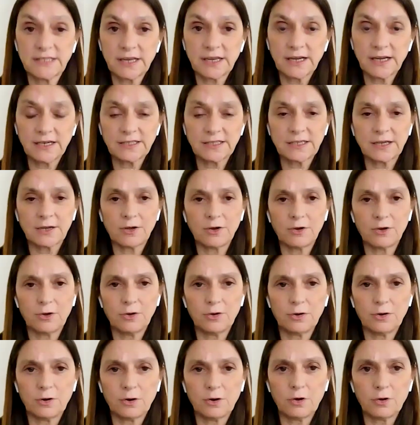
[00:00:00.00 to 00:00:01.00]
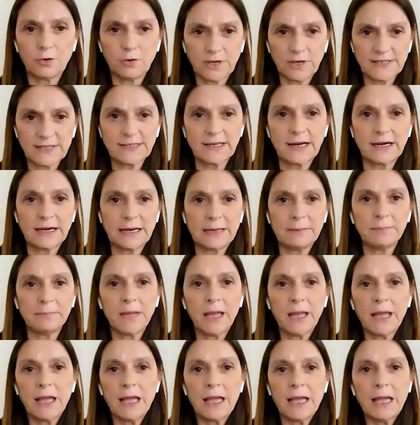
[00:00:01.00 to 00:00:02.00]
research on
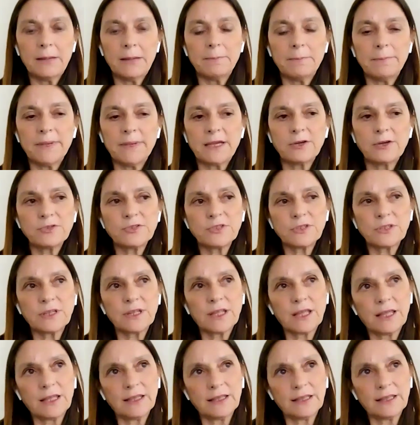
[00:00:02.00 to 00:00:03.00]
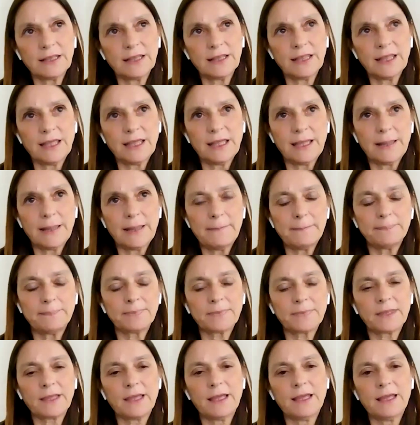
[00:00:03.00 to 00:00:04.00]
SRM, because
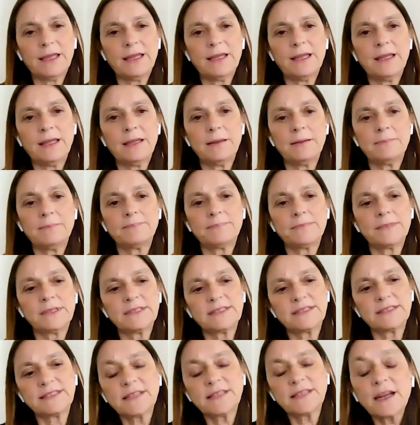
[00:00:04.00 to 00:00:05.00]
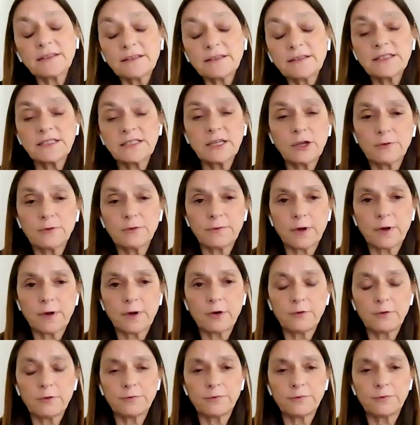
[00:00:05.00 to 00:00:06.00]
the strategy
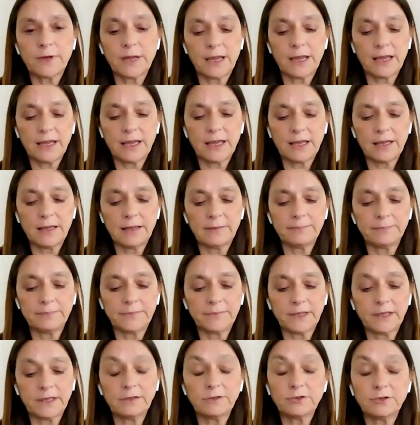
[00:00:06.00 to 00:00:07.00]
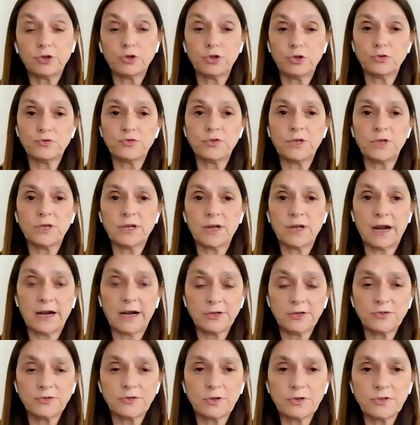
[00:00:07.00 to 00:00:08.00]
of introducing
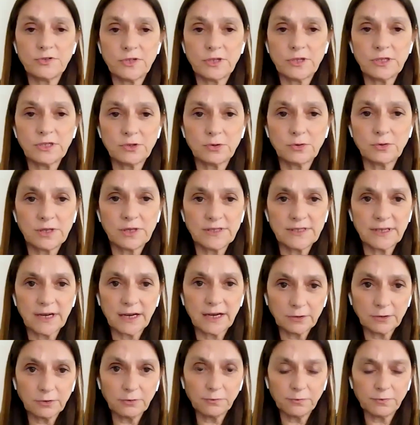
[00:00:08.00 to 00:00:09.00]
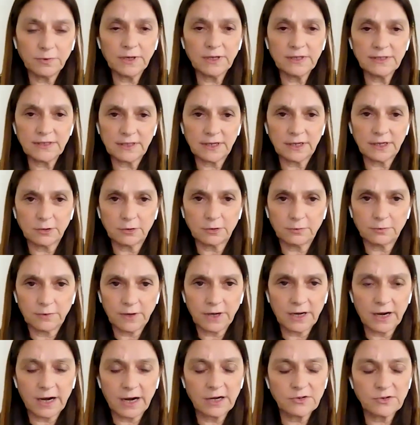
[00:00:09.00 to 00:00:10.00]
aerosols into the stratosphere,
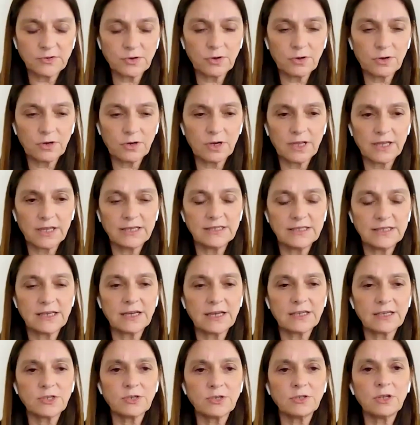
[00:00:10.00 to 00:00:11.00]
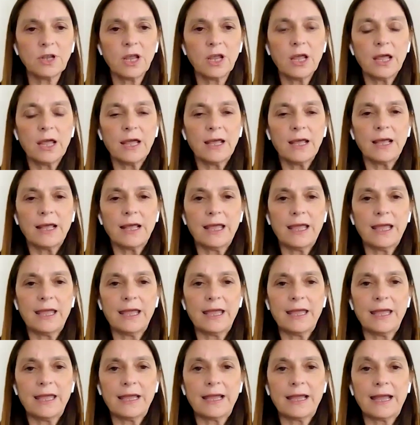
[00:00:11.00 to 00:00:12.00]
stratospheric aerosol injection,
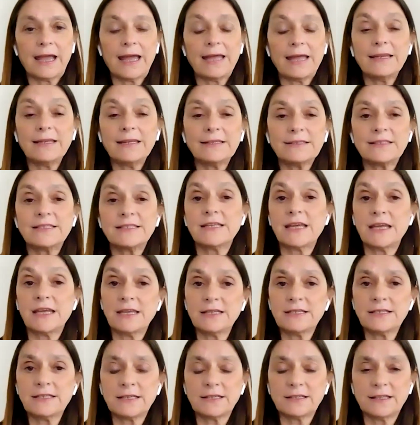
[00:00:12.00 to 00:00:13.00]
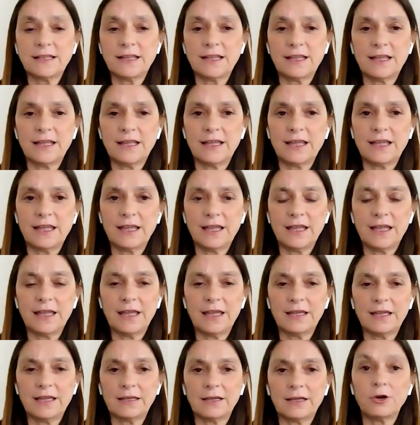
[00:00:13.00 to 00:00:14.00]
can change
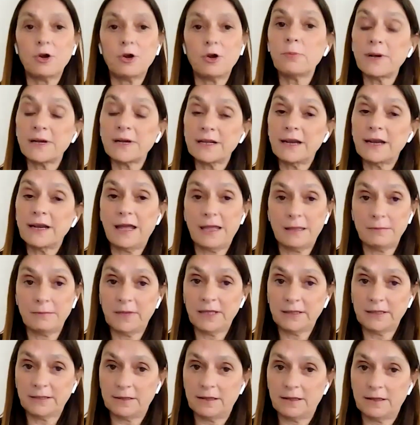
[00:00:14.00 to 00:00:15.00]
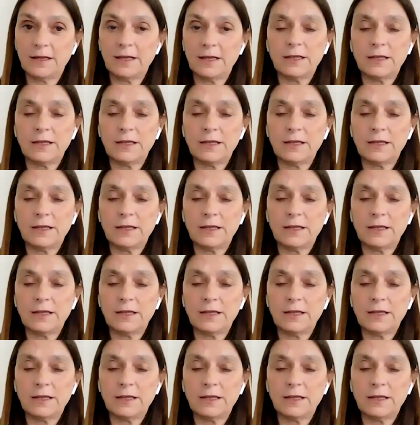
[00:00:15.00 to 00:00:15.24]
the global climate.